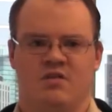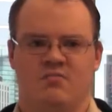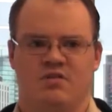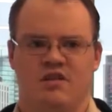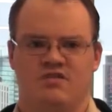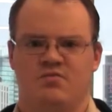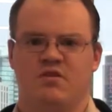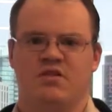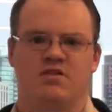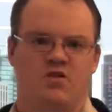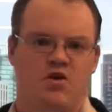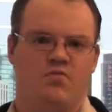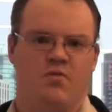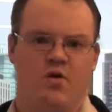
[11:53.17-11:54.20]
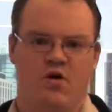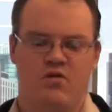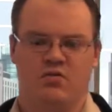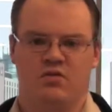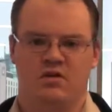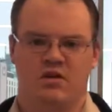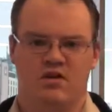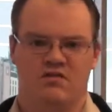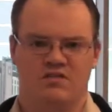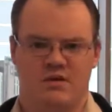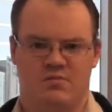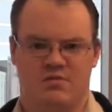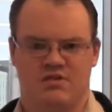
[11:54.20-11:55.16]
plays really no role in
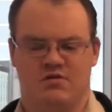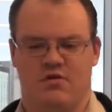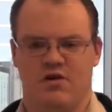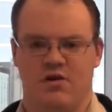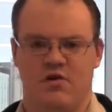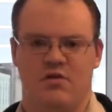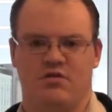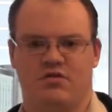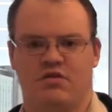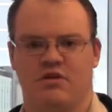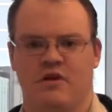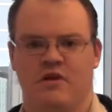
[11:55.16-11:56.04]
temperature on Earth,